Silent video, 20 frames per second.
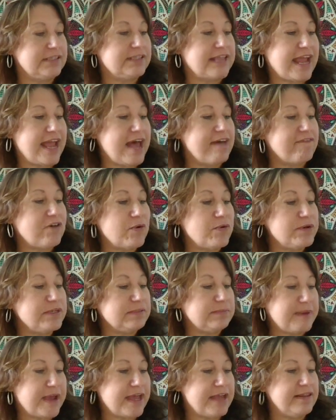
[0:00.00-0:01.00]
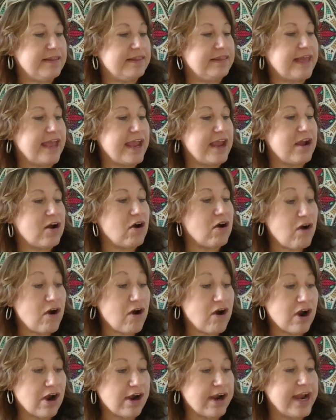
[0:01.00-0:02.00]
They have always been, they
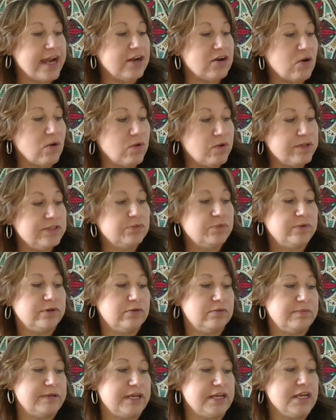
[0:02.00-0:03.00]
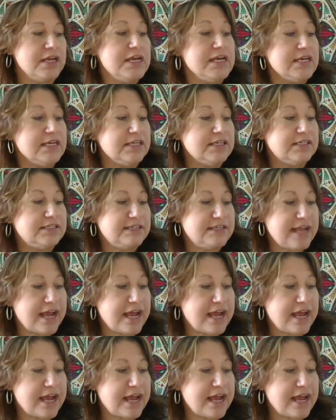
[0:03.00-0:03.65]
are, and always will be. It is